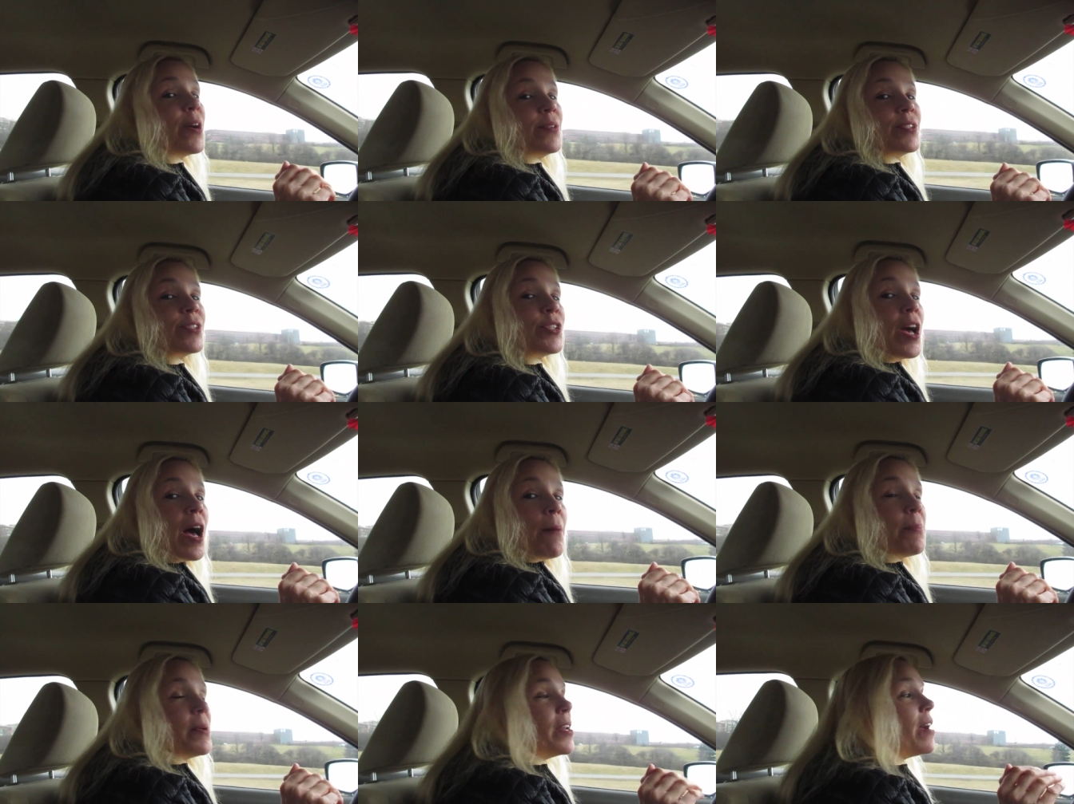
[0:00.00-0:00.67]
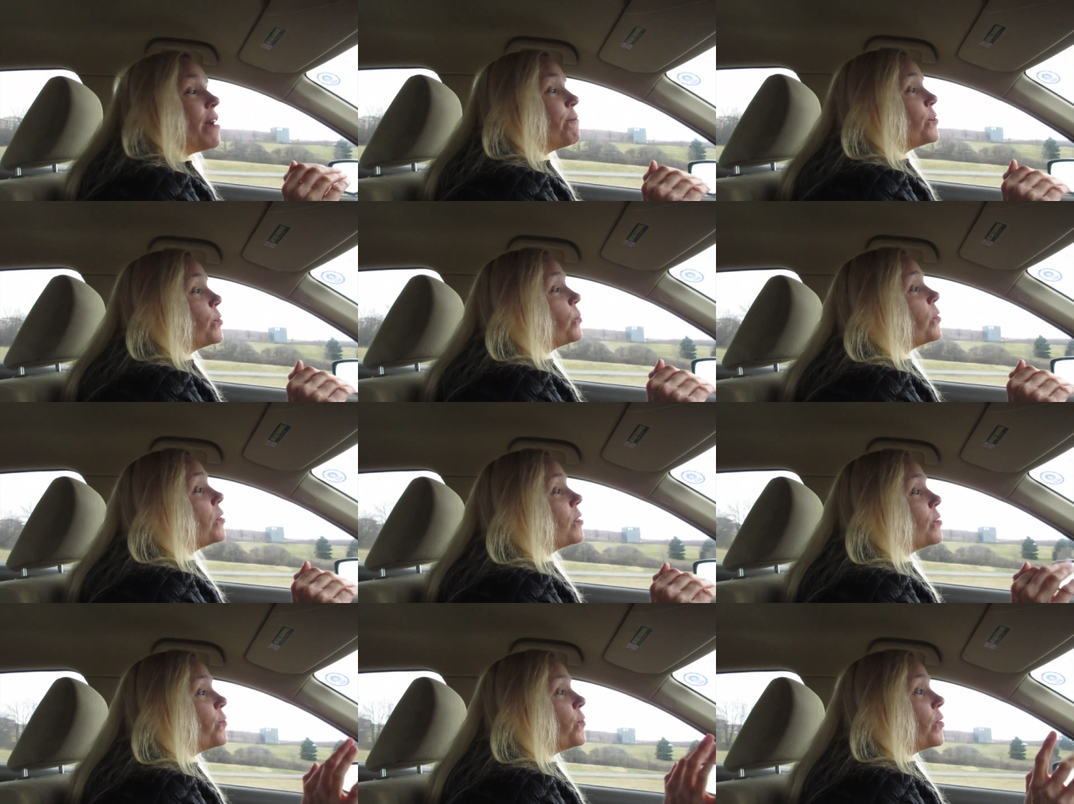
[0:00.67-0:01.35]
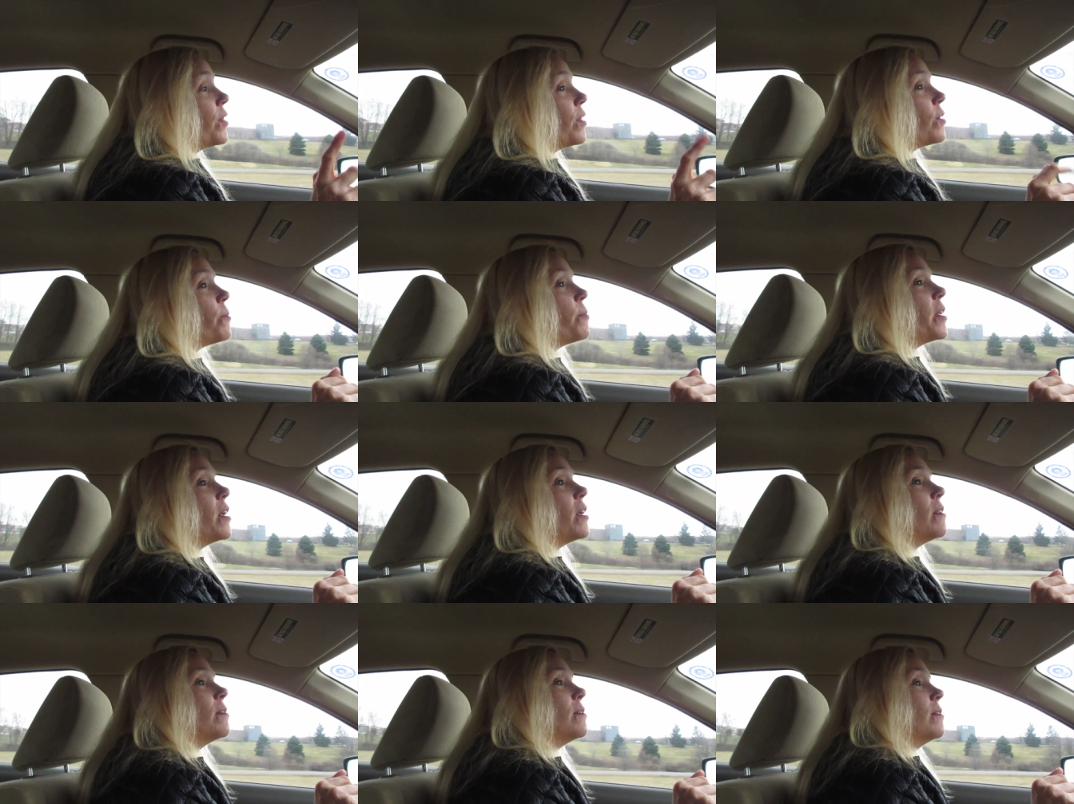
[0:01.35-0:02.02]
going shopping afterwards for a little
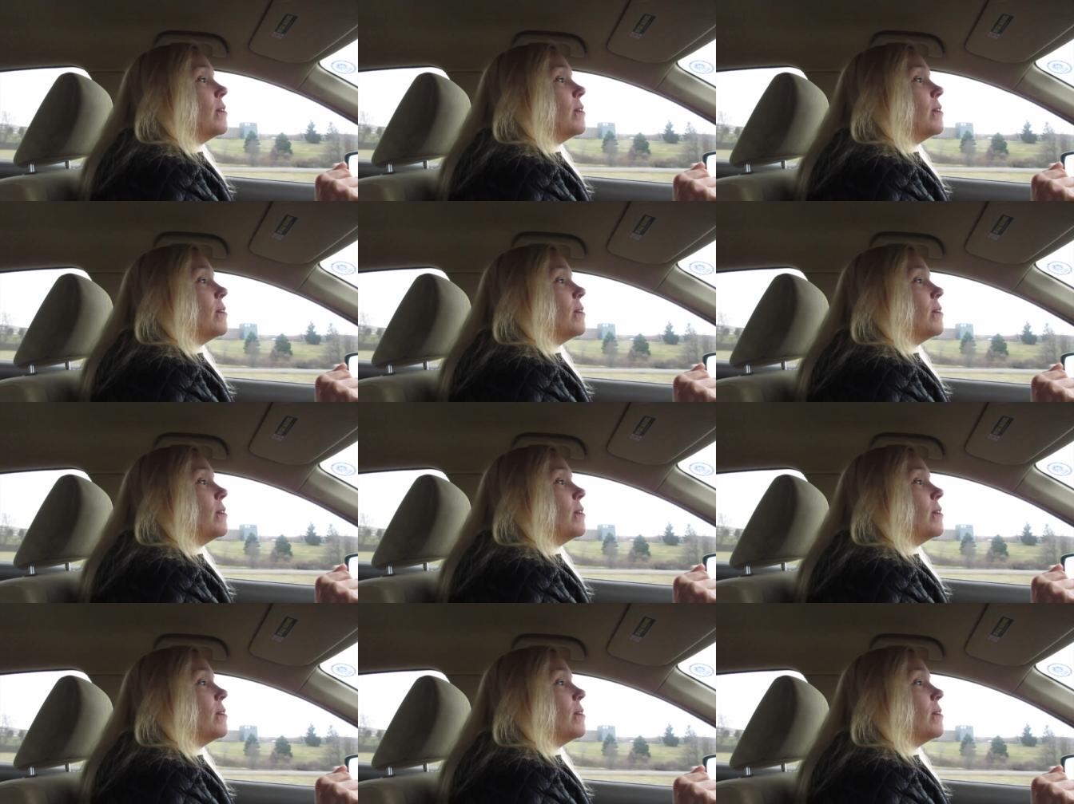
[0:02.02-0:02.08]
bit.